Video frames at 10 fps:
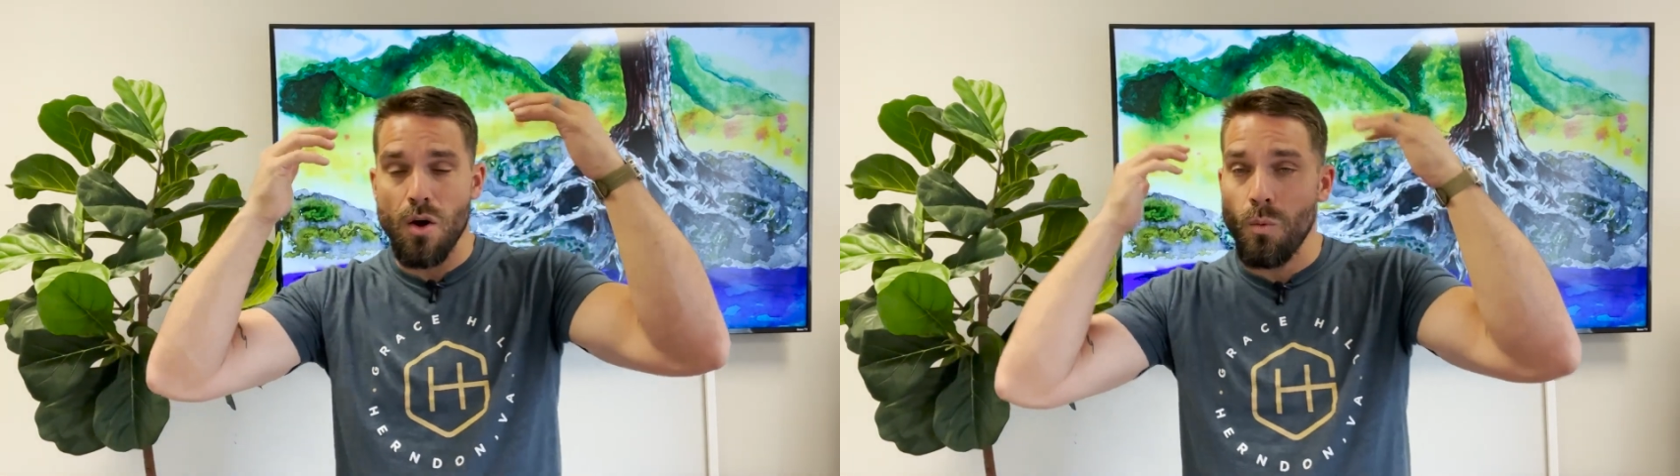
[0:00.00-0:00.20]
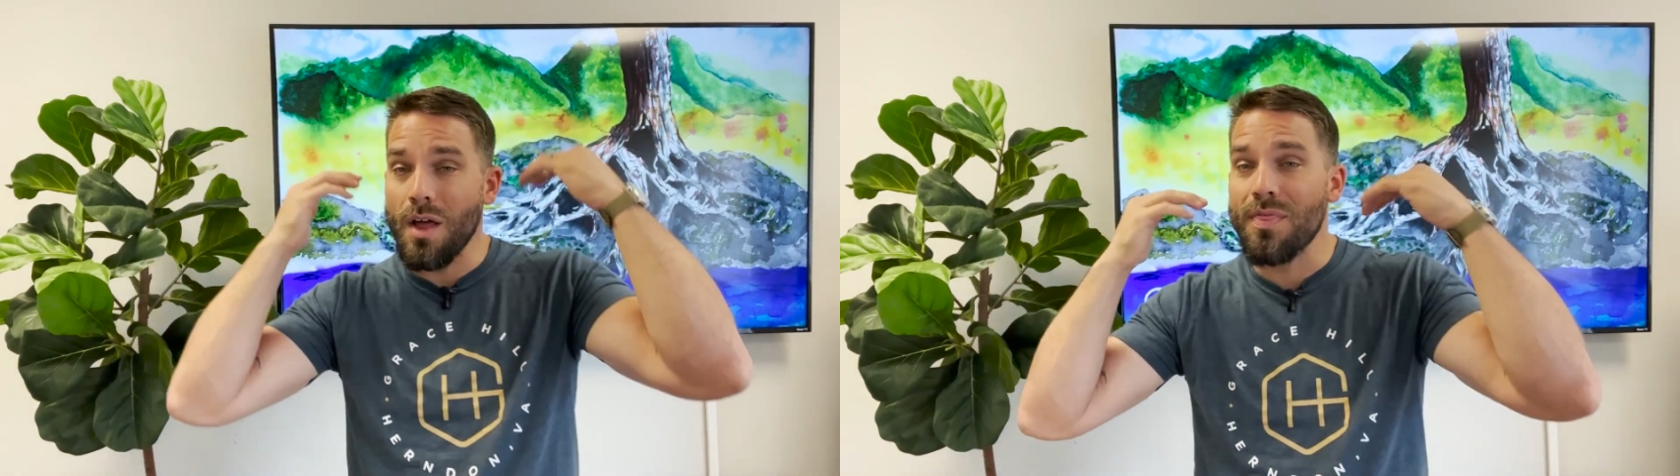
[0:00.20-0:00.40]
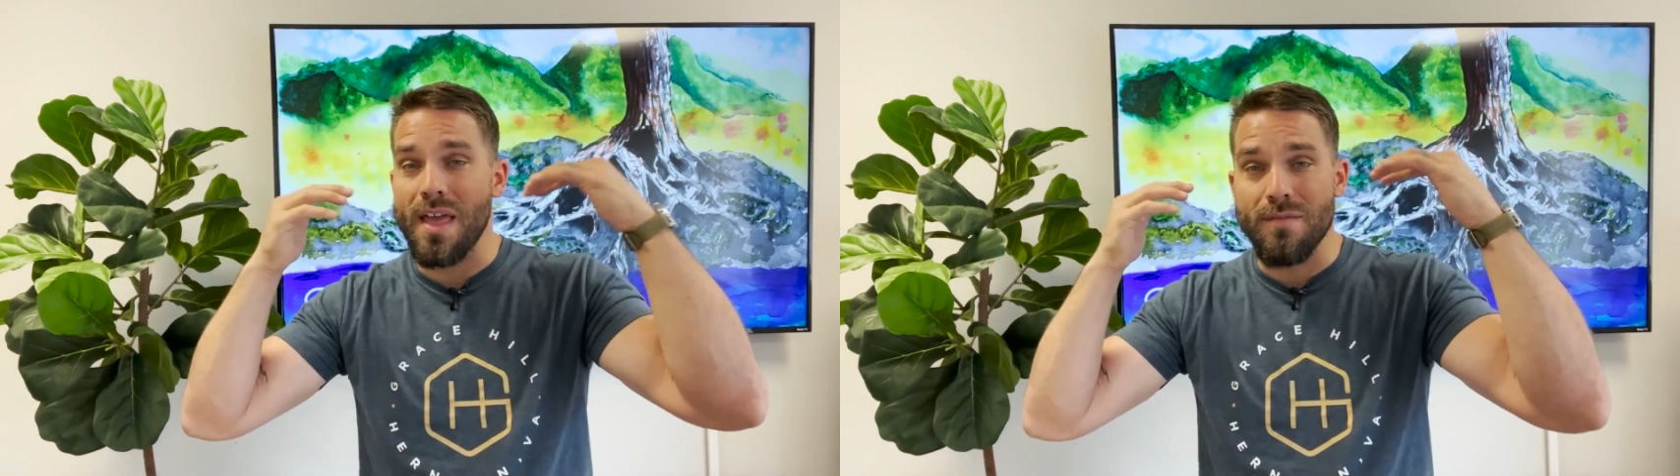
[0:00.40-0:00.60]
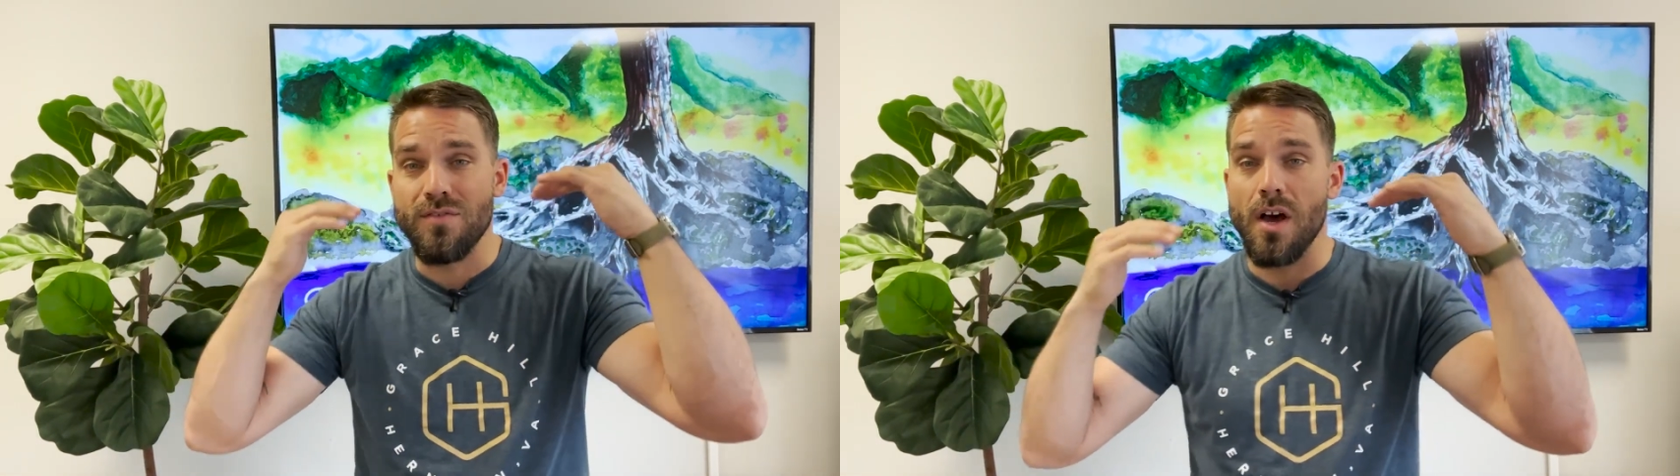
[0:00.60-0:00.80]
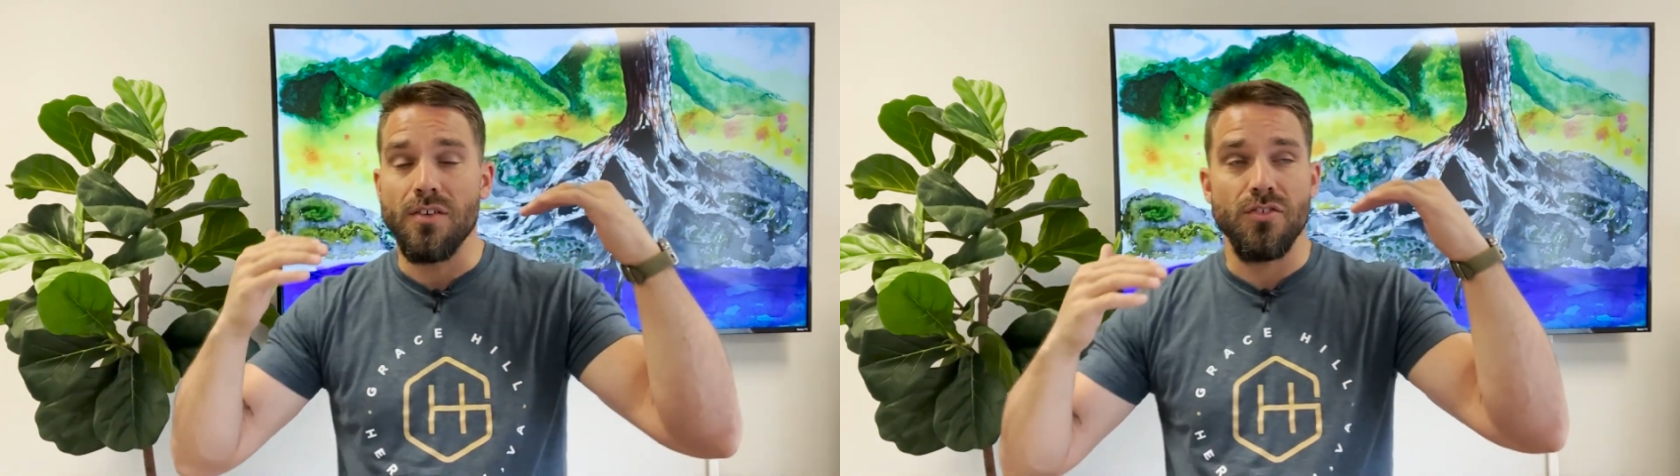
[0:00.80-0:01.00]
what they've
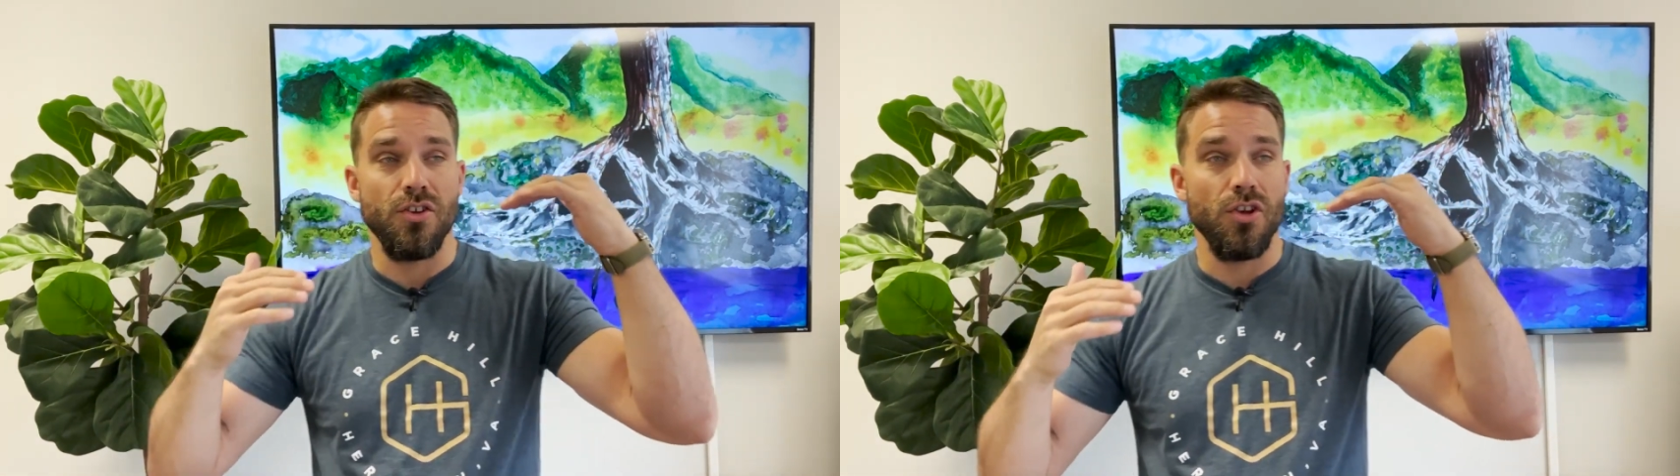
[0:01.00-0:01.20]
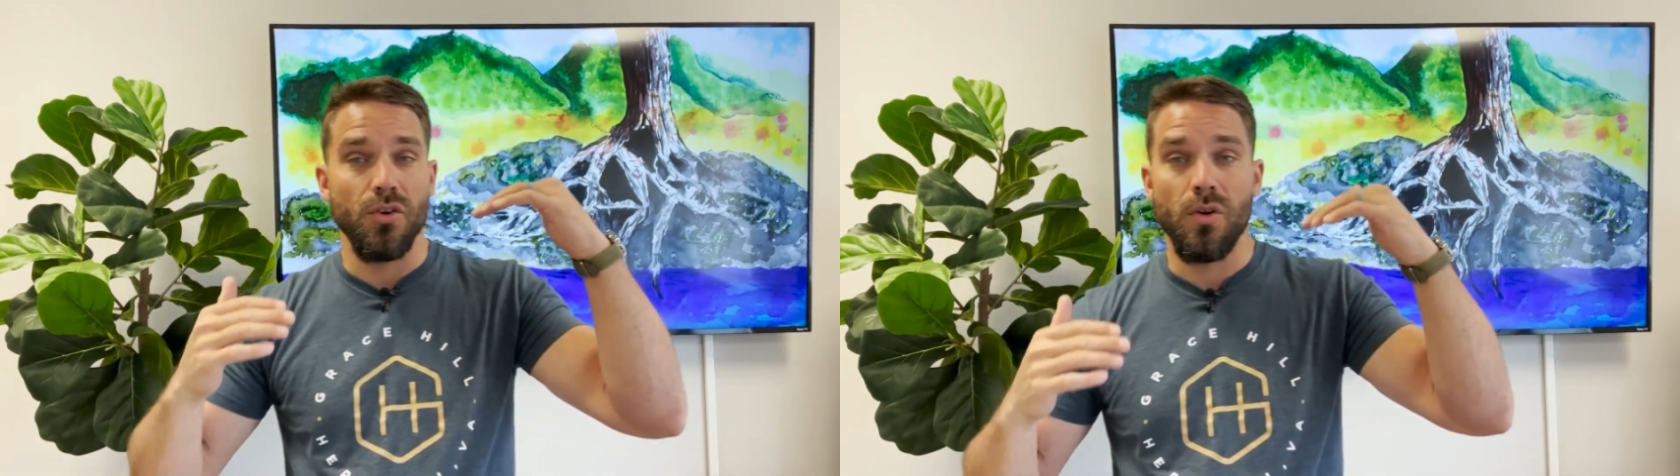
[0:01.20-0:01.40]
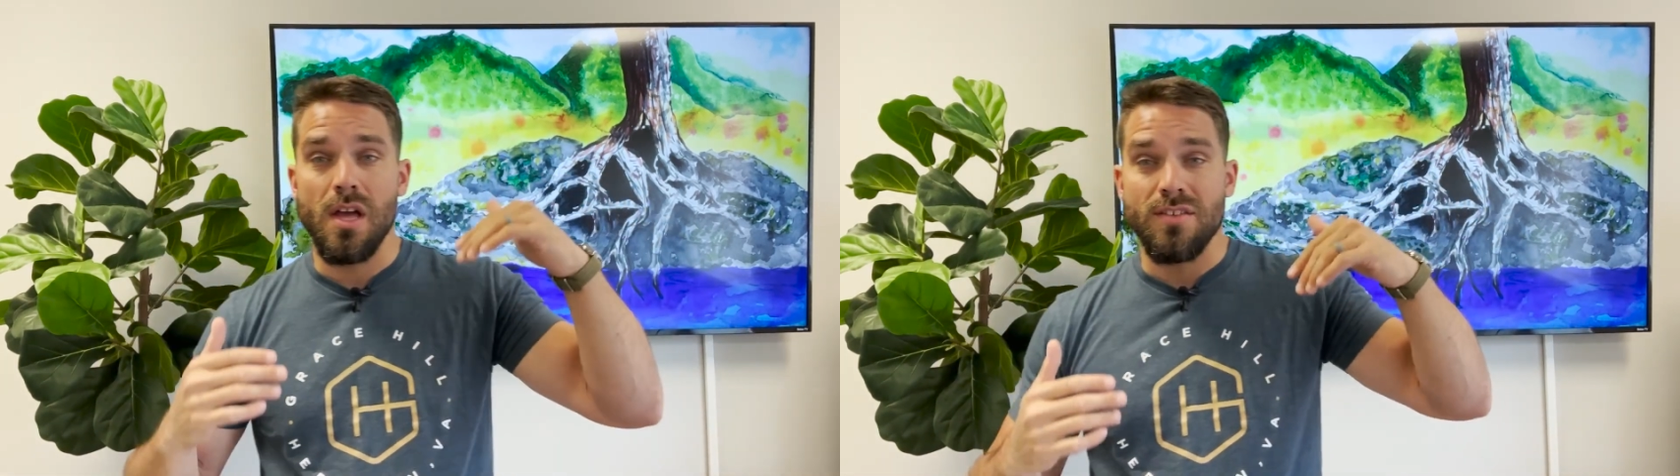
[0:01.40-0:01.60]
done to you,